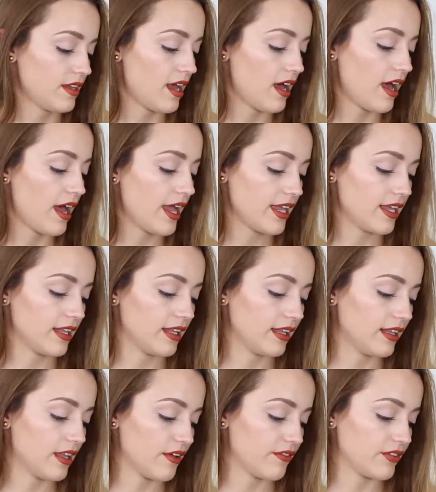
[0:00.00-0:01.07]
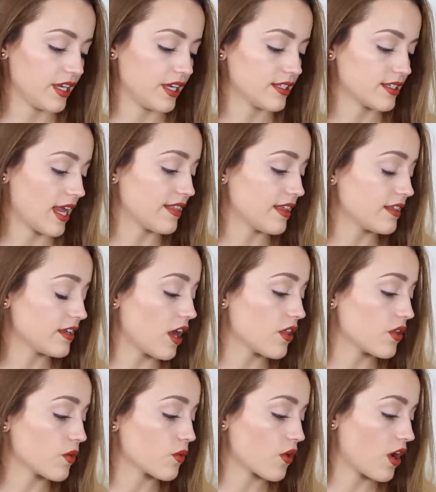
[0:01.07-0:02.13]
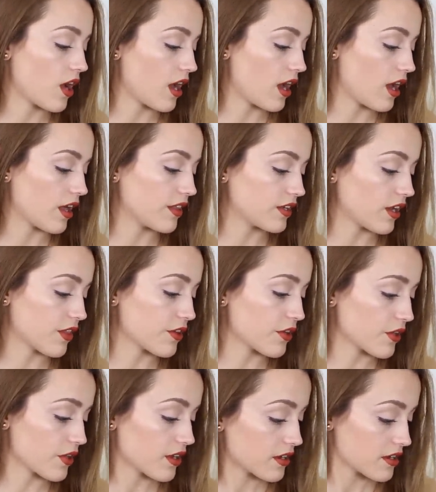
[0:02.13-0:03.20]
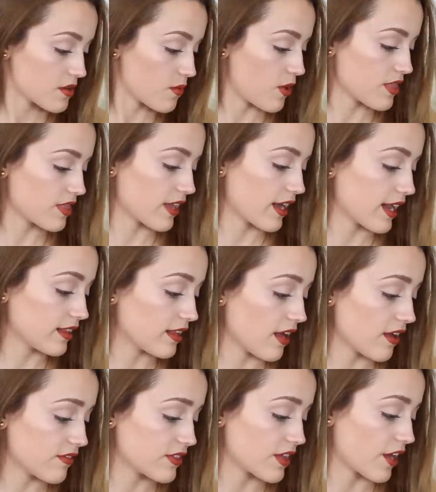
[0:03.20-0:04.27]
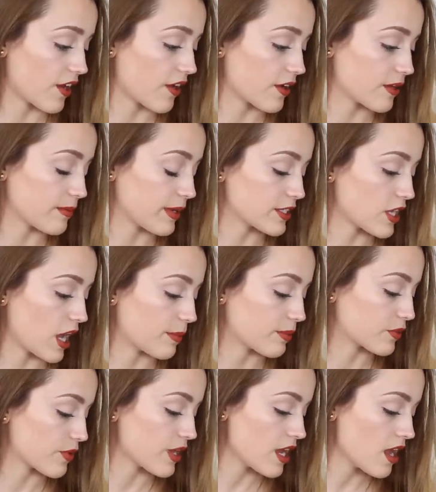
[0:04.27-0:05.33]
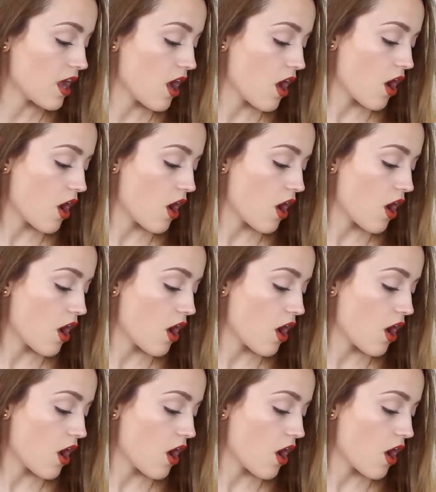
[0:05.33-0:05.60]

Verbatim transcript: I love these. And then the other, uh, the other one that I love that are my top three